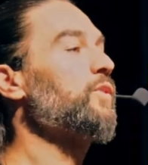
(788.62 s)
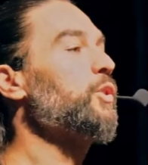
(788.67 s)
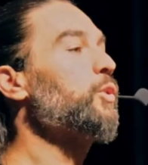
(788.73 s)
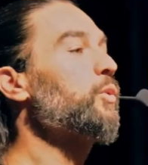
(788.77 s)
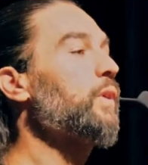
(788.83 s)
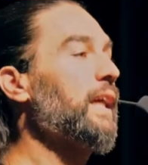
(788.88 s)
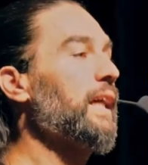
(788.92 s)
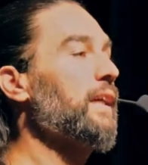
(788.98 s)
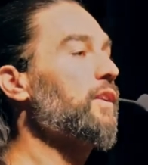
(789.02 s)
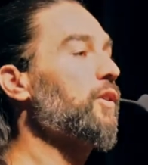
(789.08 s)
you
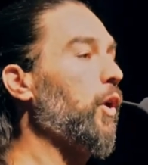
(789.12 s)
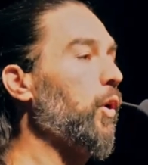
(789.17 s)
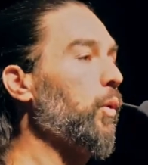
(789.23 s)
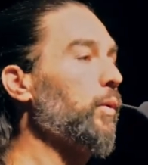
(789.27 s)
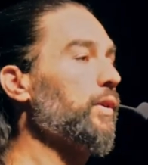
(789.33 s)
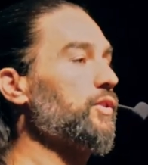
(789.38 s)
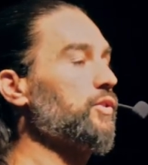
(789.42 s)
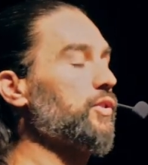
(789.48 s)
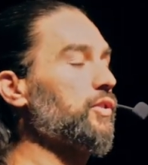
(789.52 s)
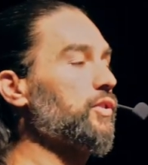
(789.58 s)
can't
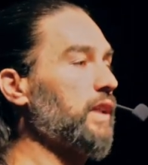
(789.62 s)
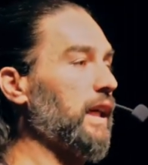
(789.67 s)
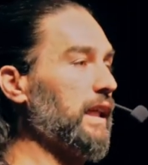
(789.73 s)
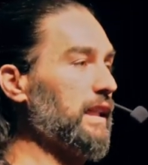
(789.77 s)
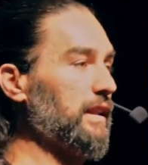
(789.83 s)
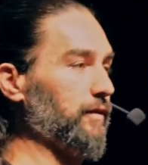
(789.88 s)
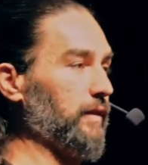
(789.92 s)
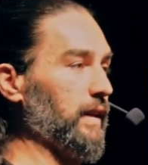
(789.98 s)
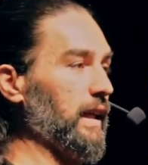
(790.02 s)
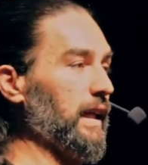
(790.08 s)
always just
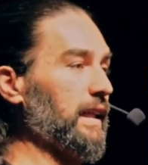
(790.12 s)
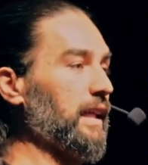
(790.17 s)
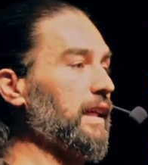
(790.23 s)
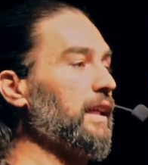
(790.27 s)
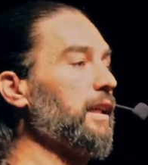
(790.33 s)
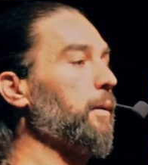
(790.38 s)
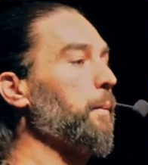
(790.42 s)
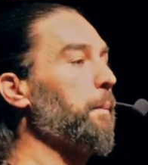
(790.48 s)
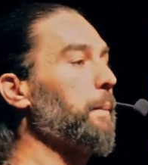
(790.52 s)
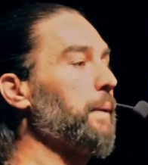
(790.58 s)

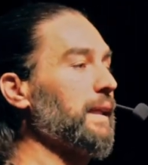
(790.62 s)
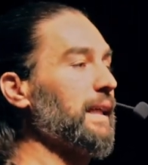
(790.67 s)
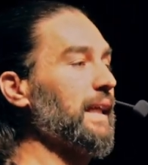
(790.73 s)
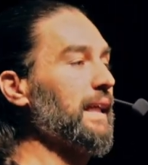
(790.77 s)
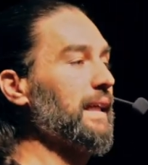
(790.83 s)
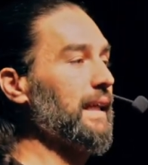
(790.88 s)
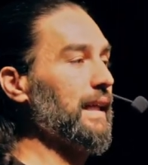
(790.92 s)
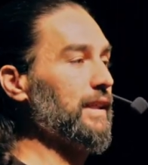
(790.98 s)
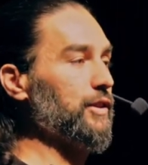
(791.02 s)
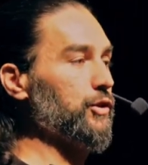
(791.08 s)

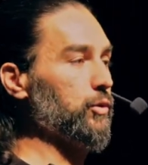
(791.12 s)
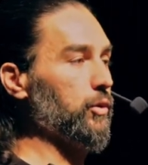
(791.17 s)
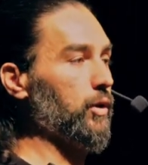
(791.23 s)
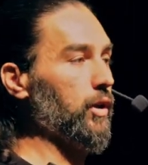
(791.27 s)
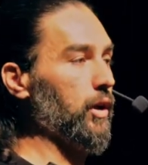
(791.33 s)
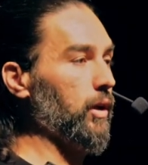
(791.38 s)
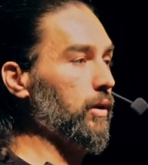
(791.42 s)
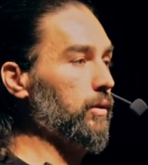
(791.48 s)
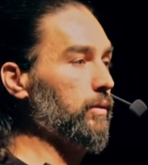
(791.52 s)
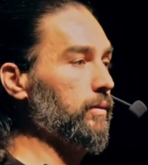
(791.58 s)
plan as you
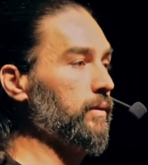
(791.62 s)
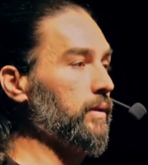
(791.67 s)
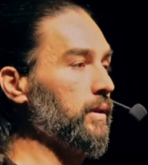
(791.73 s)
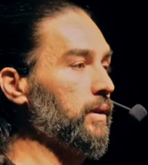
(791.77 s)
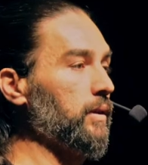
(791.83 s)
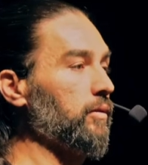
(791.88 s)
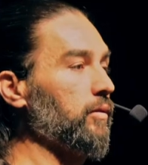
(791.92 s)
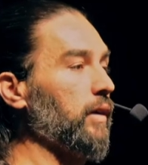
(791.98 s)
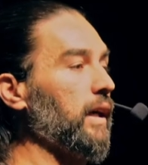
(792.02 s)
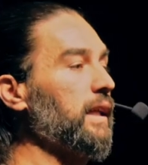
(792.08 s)
go,
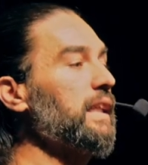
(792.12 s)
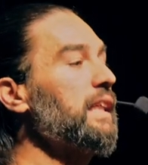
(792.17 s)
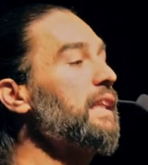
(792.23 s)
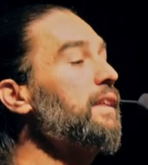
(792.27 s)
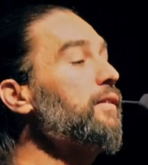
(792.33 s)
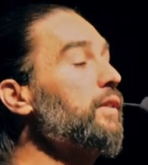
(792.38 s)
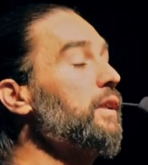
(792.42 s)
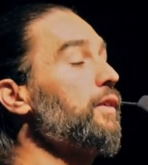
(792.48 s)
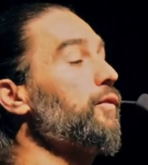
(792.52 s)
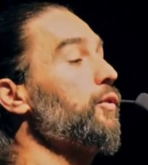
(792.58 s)
right?
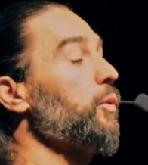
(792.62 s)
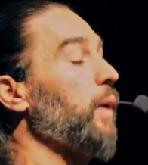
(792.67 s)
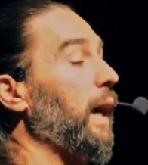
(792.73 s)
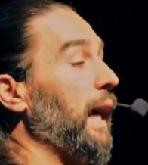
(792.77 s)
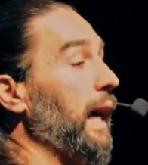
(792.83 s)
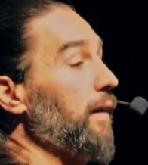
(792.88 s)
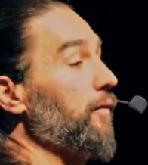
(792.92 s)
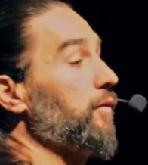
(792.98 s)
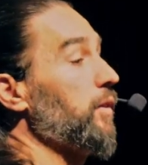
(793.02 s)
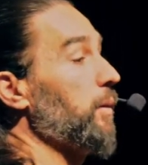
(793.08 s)
Even if you
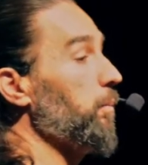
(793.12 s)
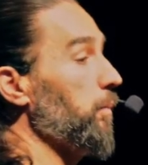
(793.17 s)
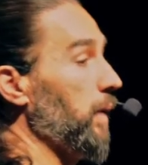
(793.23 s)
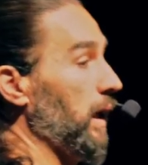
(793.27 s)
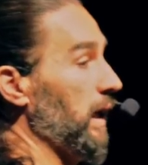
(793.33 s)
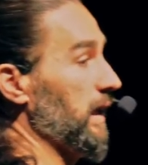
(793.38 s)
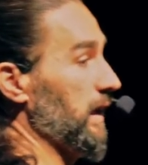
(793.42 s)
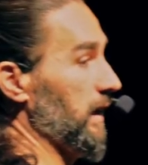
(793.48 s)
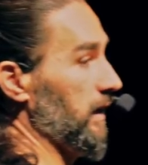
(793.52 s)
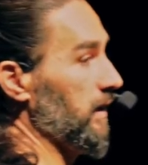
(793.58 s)
have the
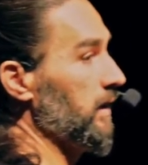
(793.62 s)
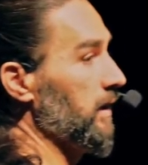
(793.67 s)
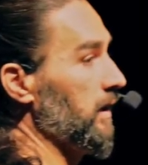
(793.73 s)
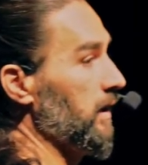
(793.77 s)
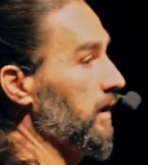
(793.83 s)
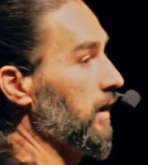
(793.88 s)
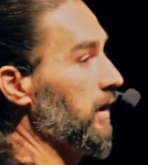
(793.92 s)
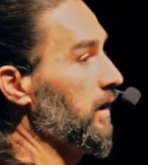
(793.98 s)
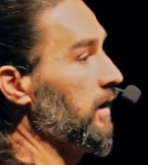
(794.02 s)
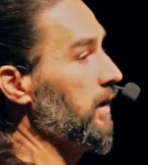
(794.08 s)
money,
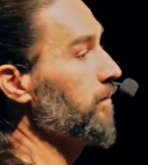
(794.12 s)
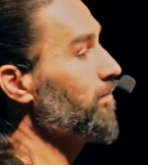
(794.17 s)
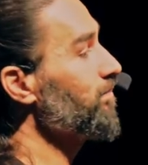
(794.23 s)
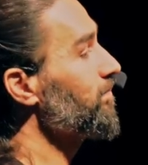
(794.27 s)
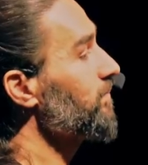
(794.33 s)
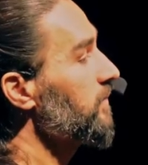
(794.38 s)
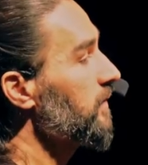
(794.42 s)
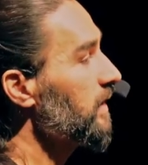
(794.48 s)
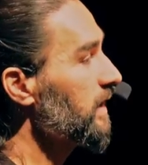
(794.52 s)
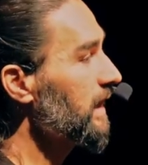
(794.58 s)

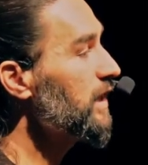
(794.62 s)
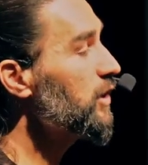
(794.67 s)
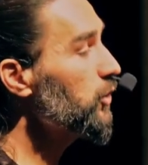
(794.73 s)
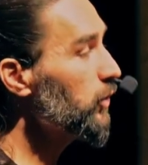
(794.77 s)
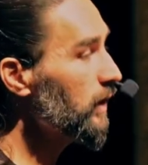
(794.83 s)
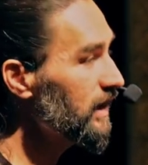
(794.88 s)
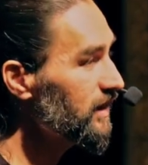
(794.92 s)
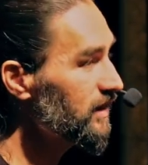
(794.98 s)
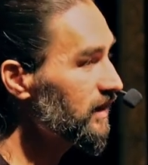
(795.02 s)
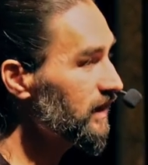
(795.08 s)
can you
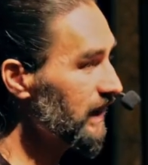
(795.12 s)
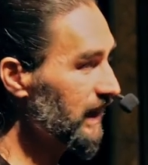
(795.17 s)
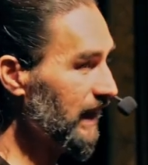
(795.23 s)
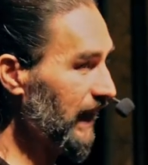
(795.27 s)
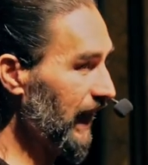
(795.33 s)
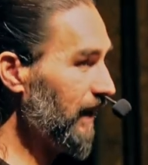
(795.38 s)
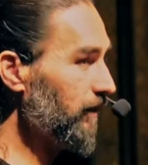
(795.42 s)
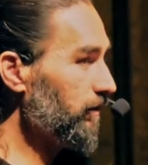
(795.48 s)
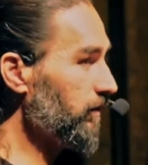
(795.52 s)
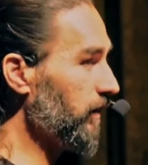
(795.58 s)
easily
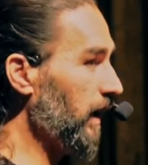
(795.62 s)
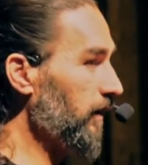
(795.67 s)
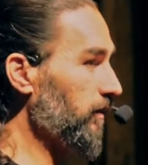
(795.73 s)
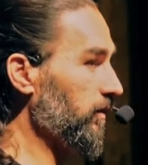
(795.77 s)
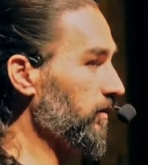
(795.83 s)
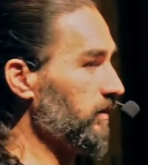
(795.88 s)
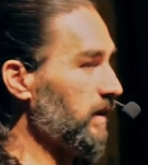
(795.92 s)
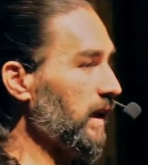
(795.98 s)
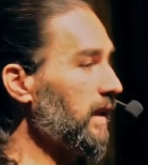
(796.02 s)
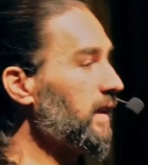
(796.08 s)
get
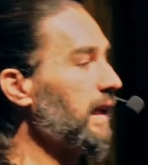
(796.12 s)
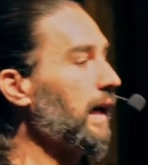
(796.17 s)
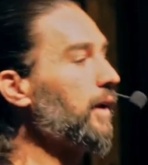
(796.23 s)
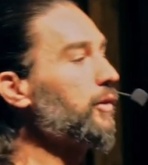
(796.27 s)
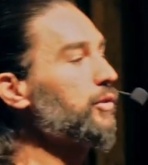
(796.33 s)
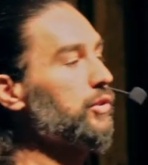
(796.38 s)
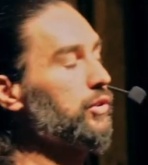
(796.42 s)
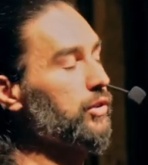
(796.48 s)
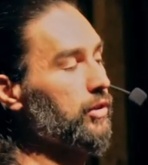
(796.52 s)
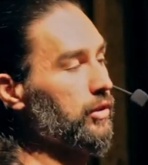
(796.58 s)
5,000,
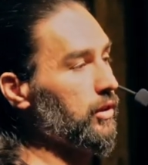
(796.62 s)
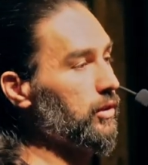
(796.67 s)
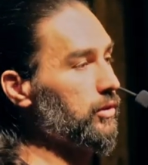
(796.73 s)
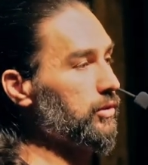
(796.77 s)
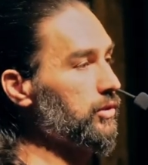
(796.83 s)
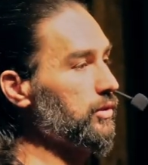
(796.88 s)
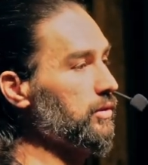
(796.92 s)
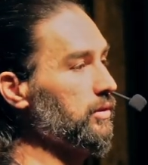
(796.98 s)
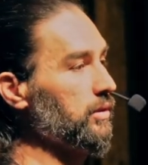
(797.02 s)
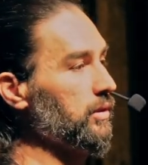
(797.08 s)
10,000
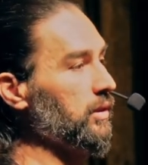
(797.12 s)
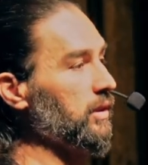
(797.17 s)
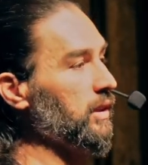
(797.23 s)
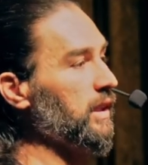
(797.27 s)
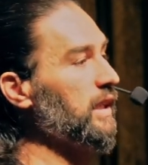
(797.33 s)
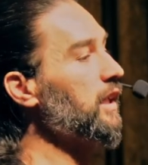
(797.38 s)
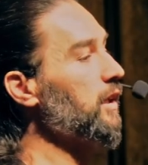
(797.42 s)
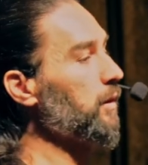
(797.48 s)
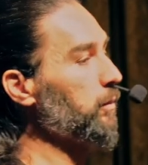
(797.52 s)
euros in an